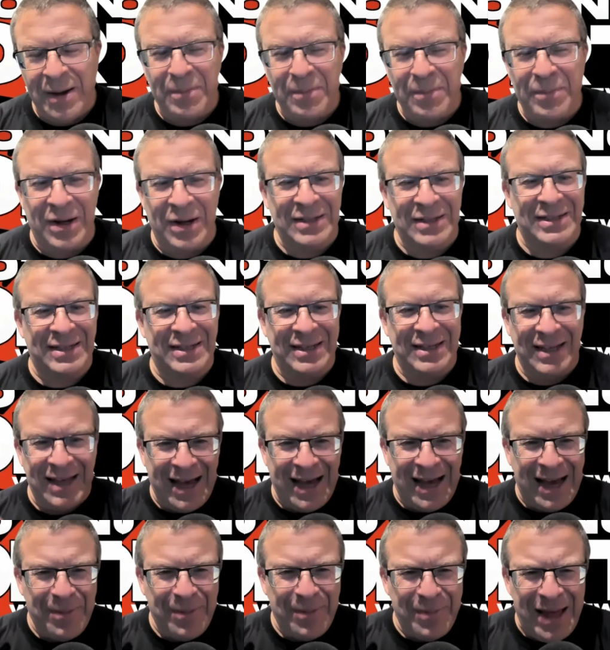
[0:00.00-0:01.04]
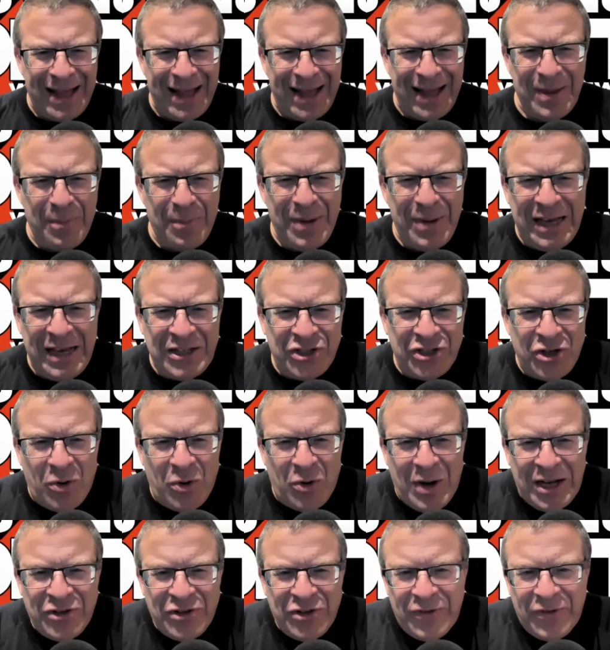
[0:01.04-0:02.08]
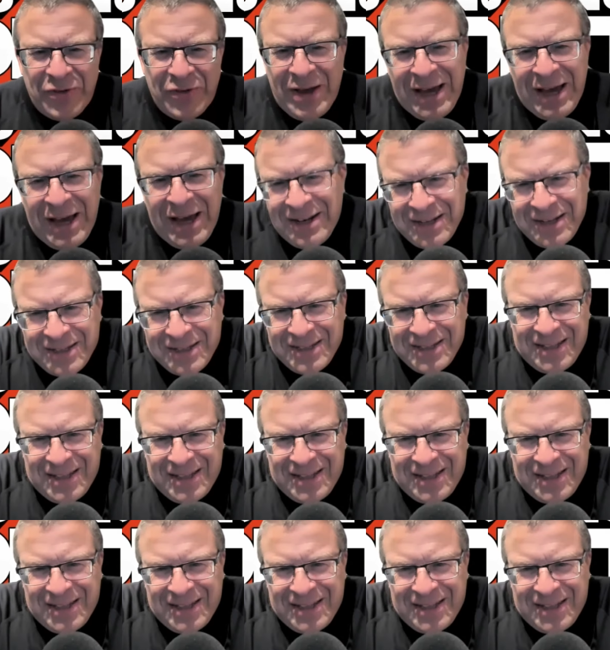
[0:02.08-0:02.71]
but I'm not the biggest Joe Hendry fan.